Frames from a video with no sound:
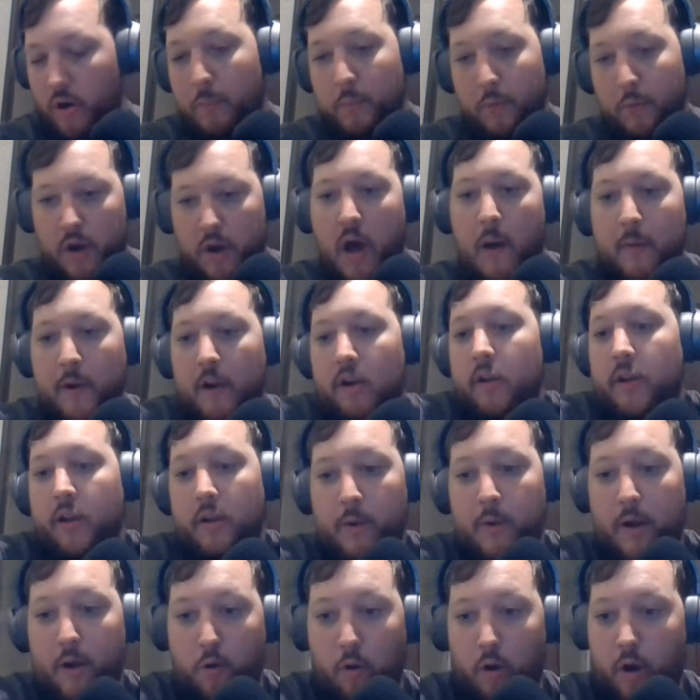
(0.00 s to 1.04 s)
which are
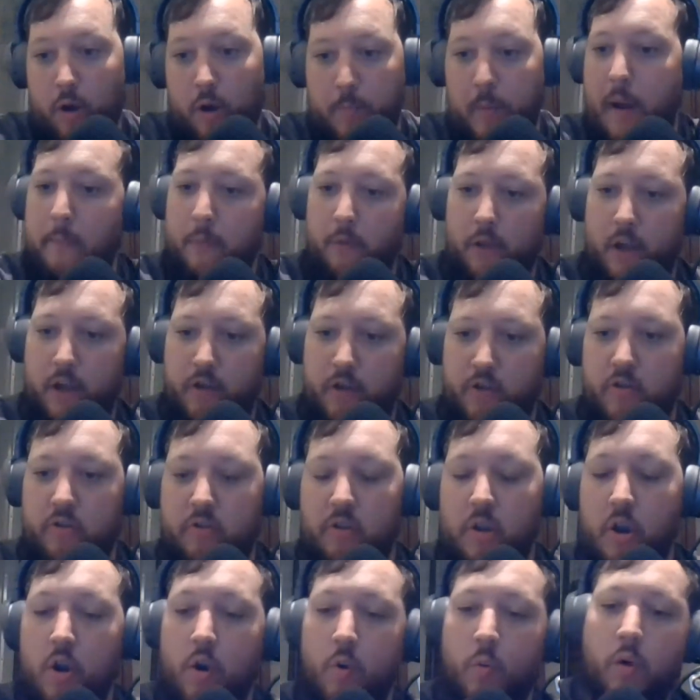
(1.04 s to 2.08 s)
predominantly the minority
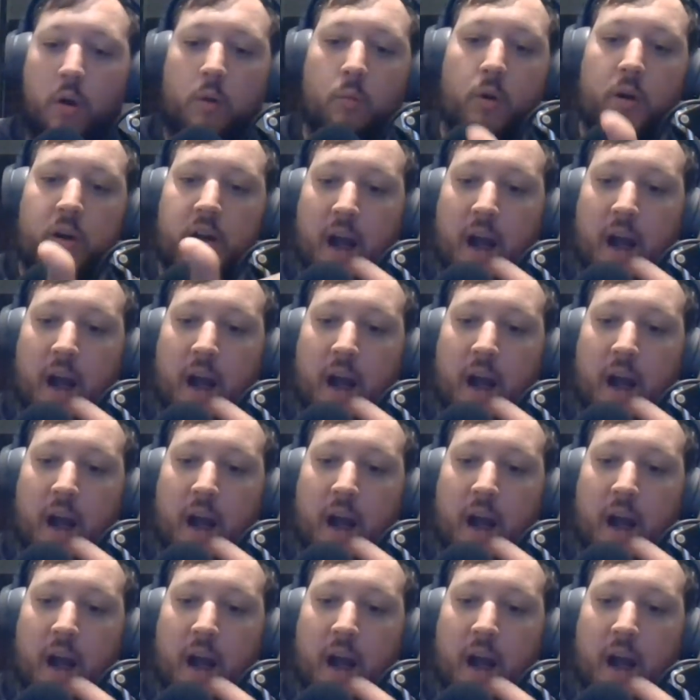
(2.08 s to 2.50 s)
populations,